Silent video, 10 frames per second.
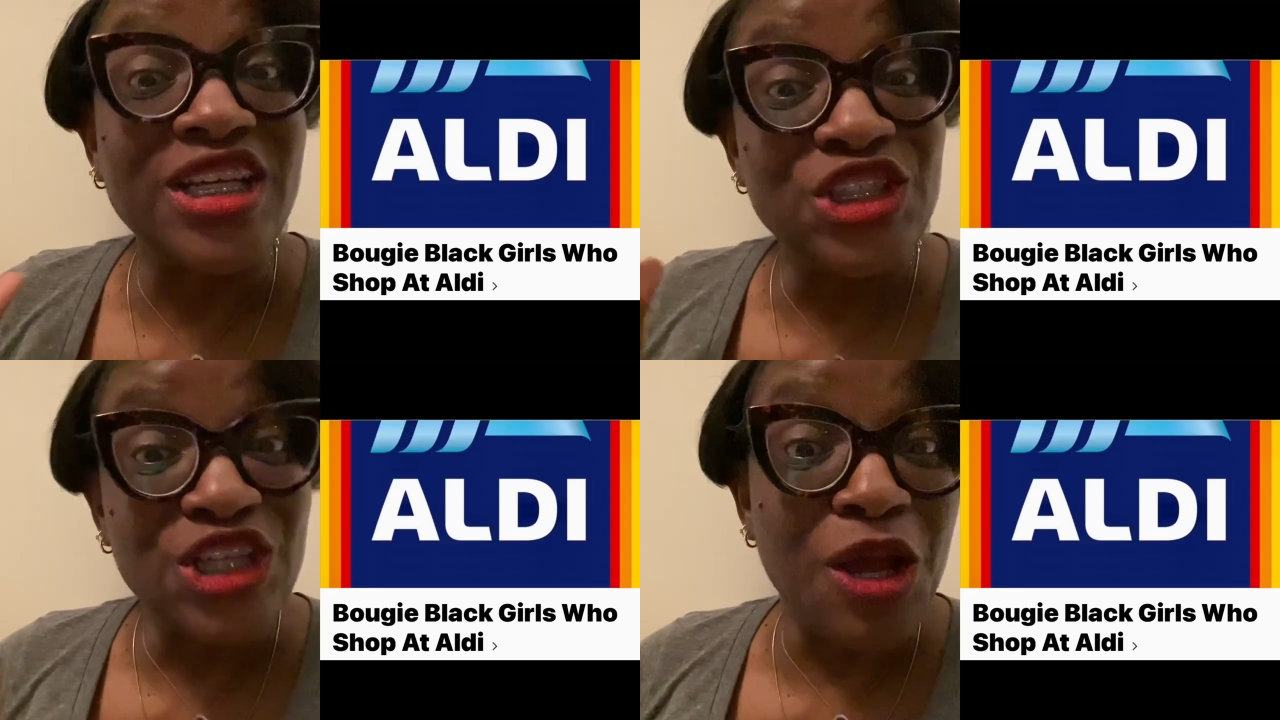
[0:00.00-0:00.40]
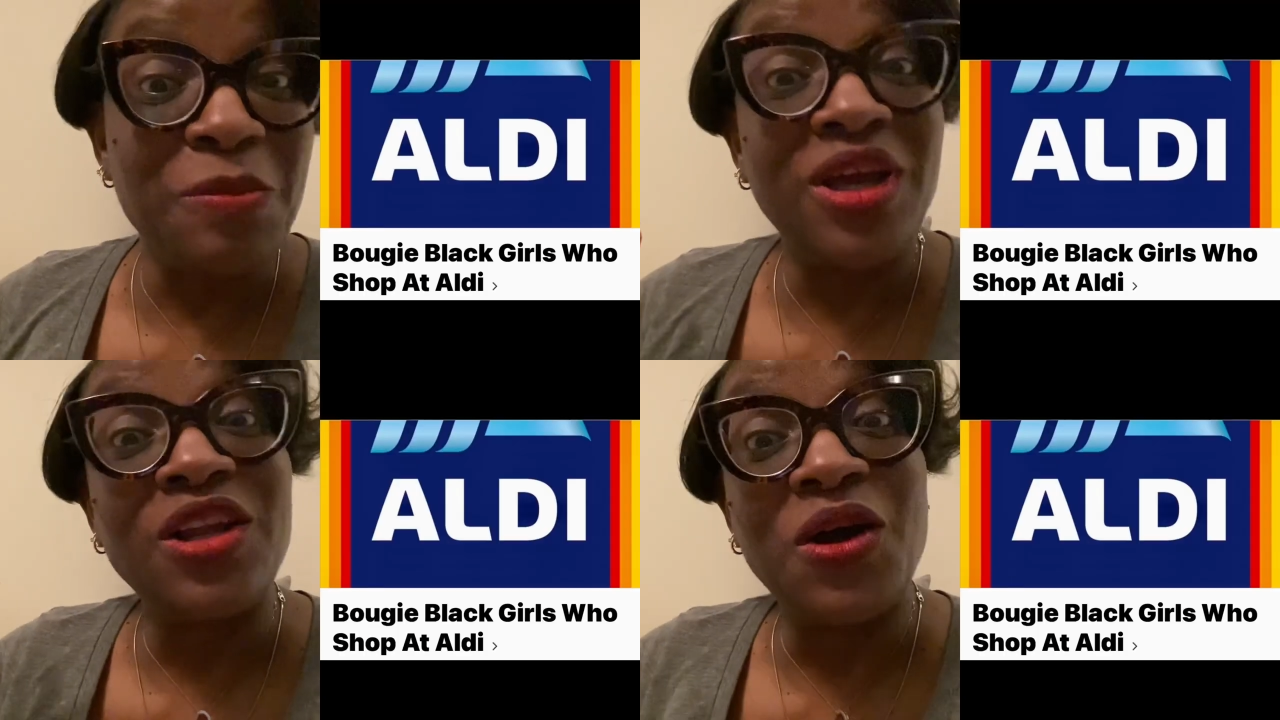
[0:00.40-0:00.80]
Shop
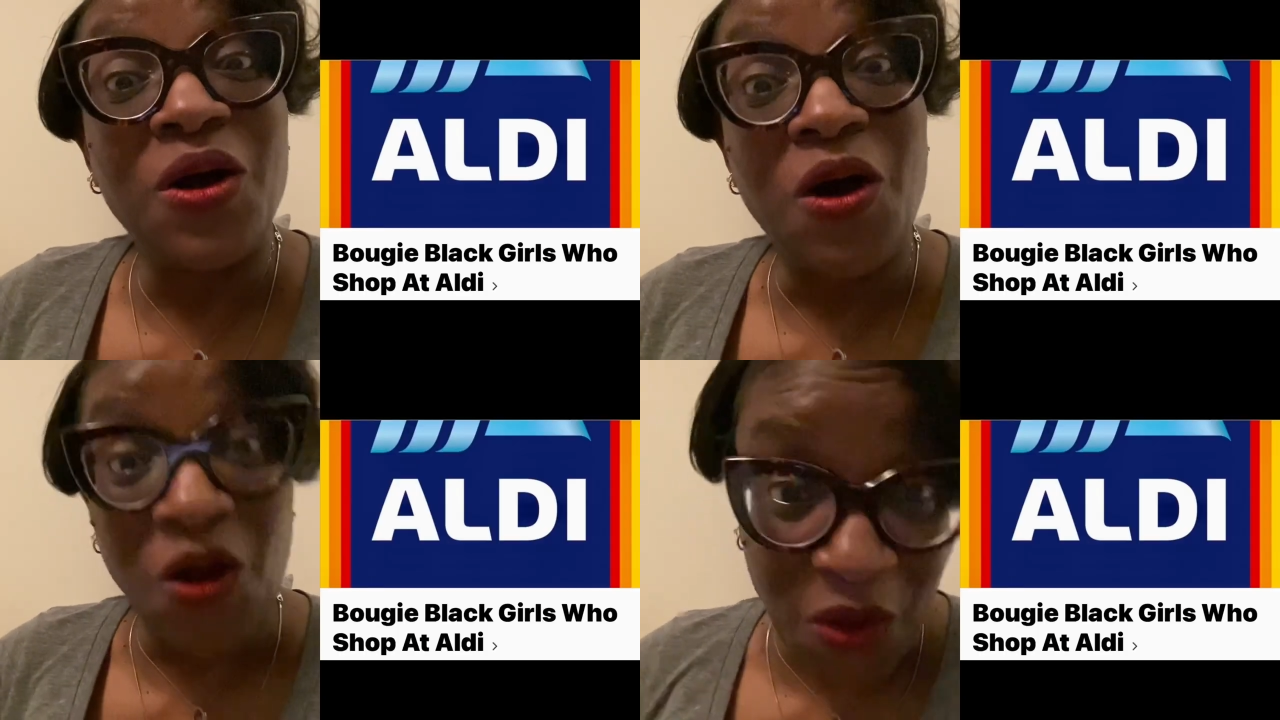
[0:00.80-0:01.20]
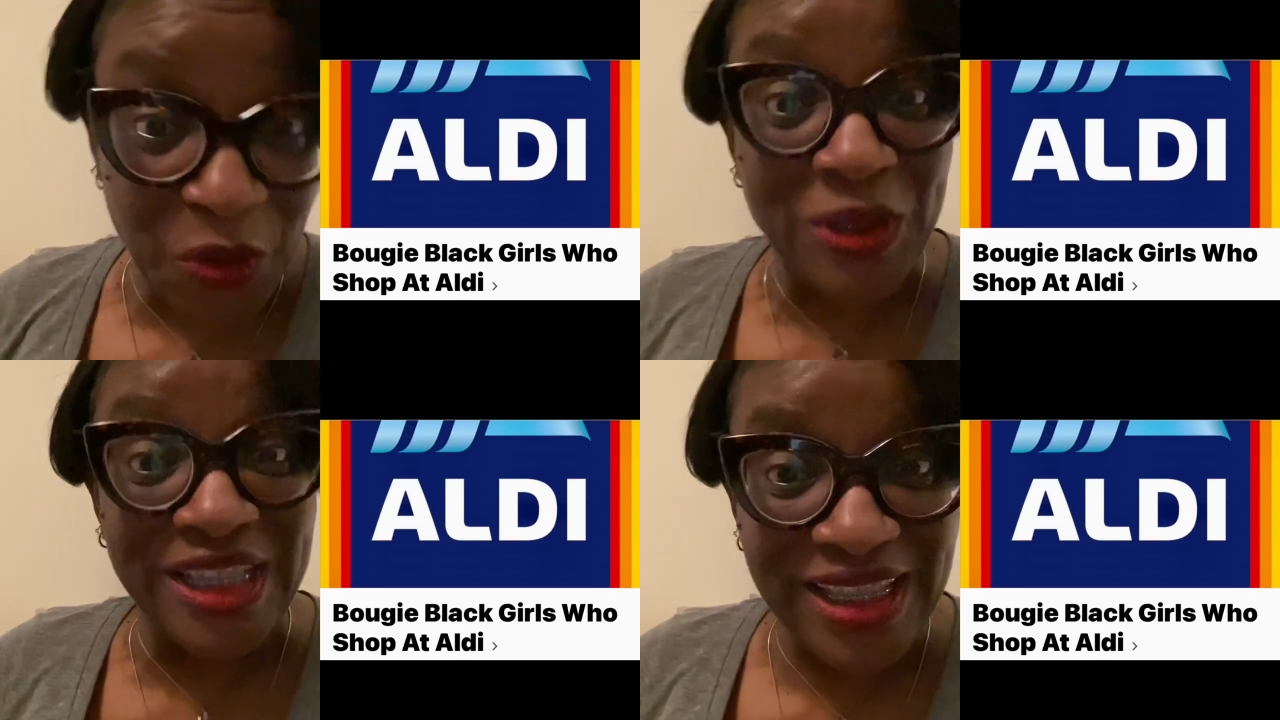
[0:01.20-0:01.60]
at
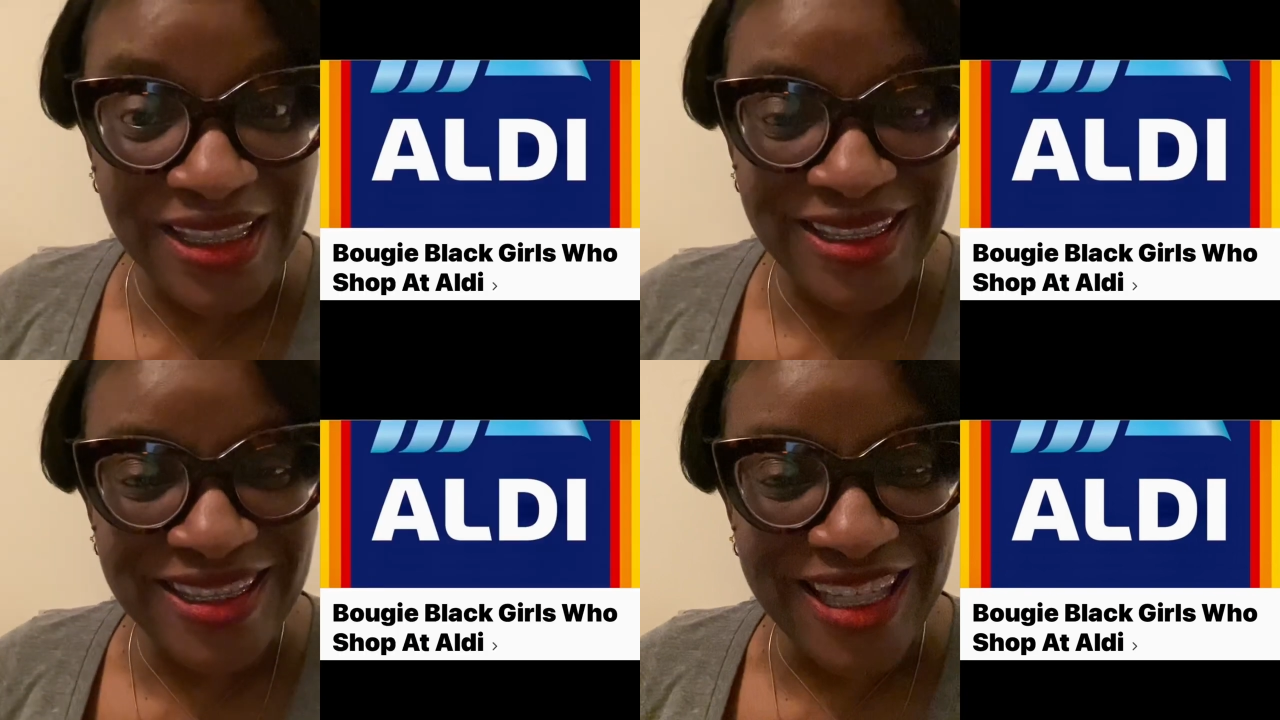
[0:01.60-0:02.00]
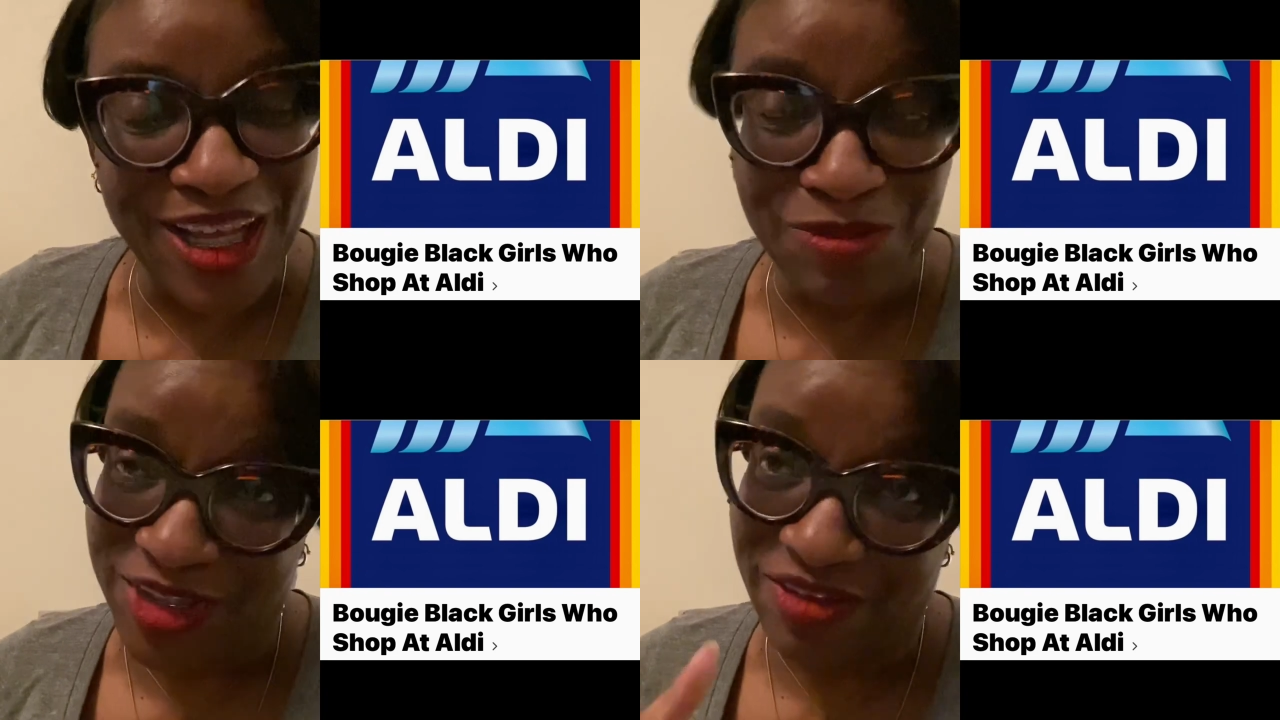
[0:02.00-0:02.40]
Aldi. I
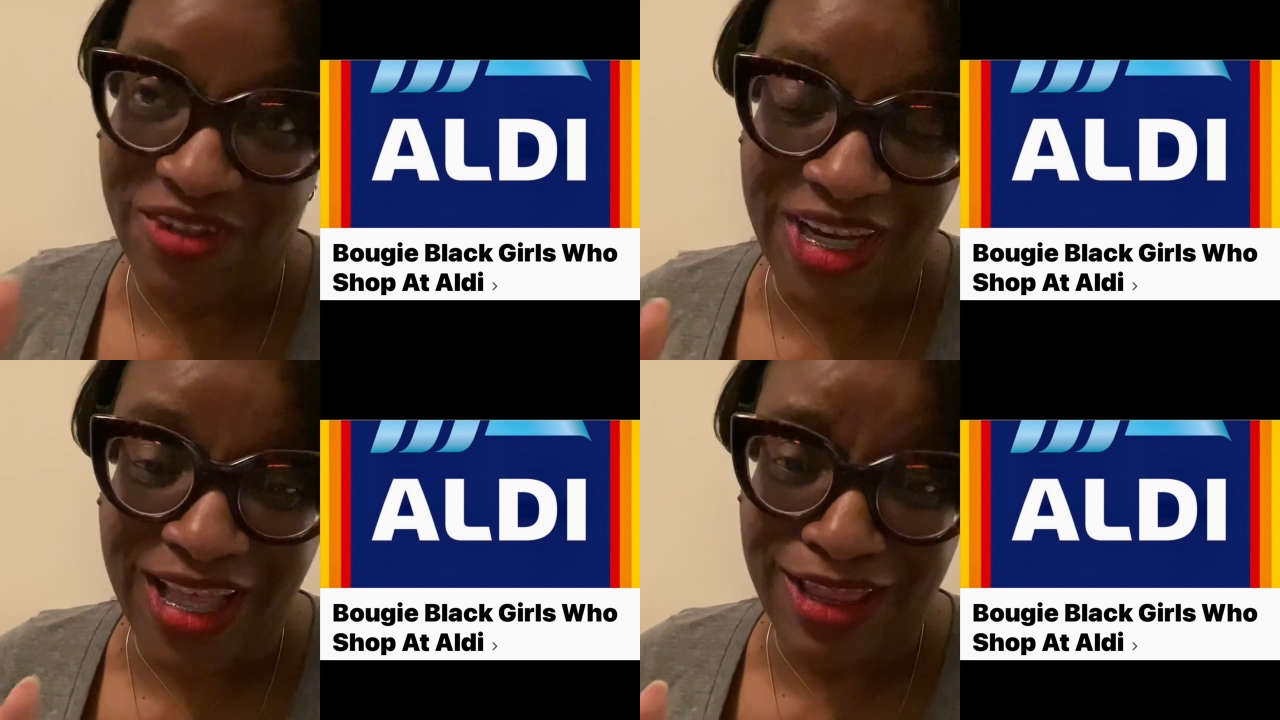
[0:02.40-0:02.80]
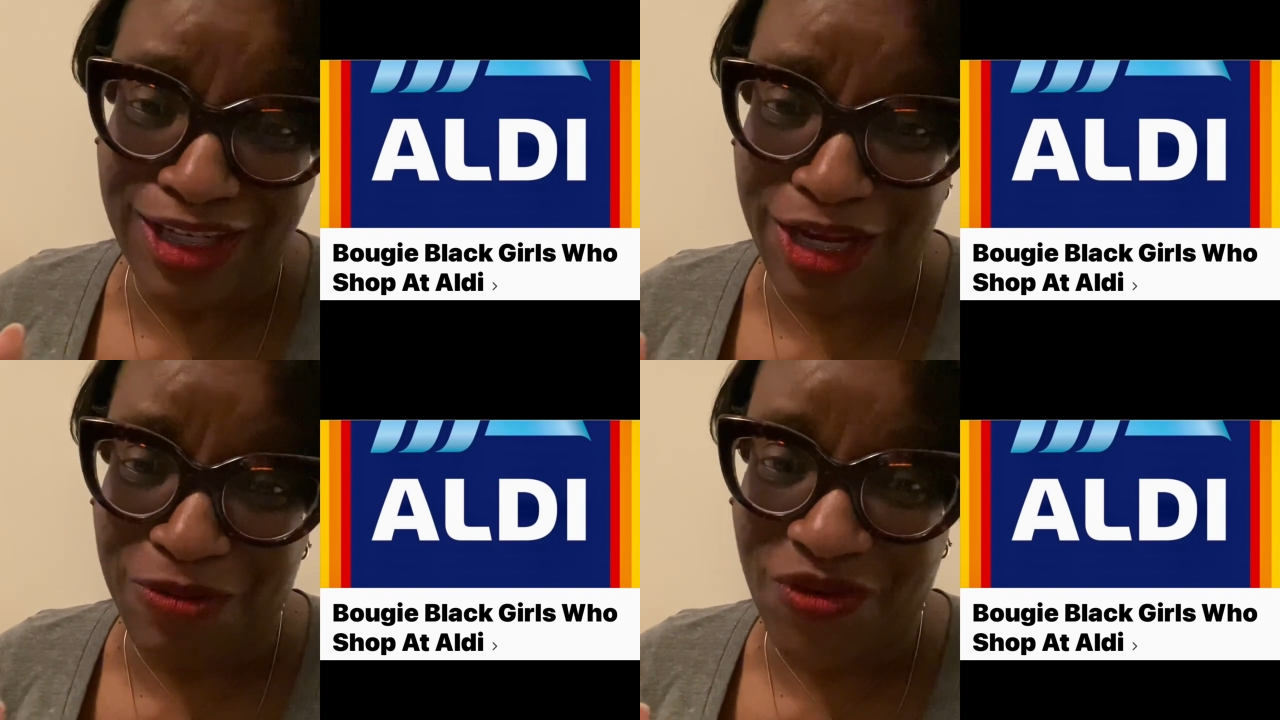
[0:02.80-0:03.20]
believe I got the
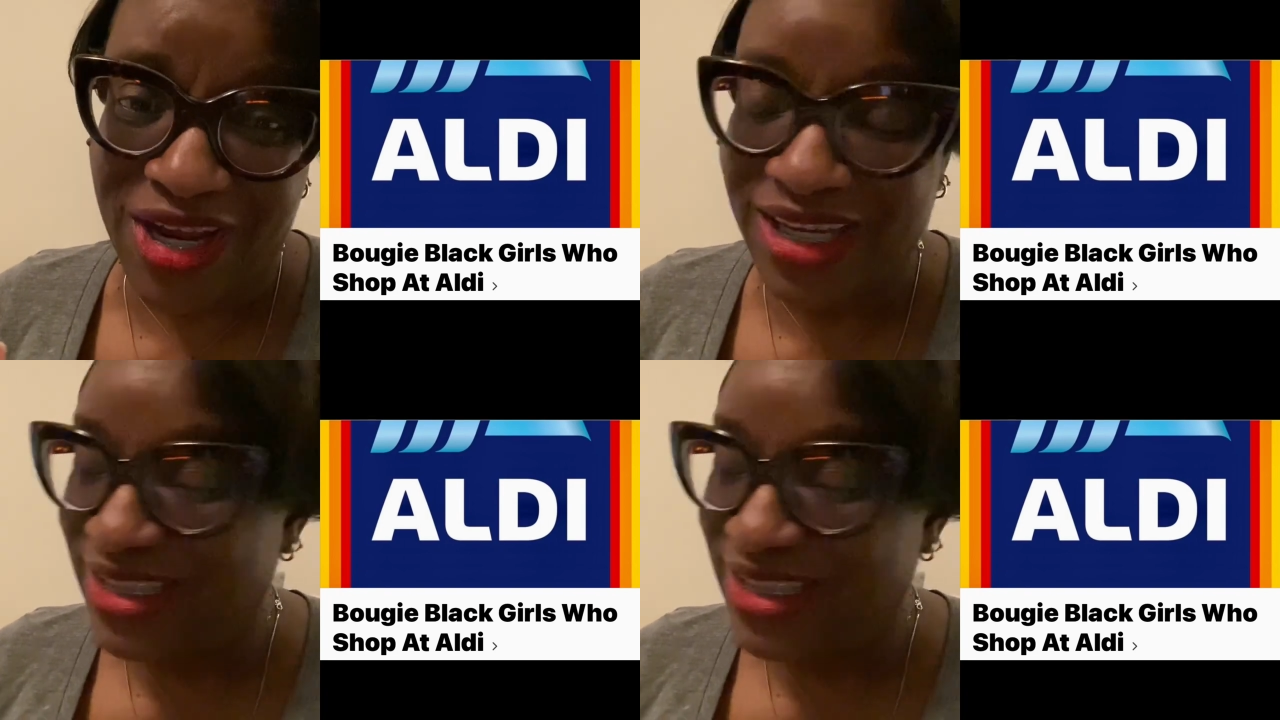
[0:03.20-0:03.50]
name right.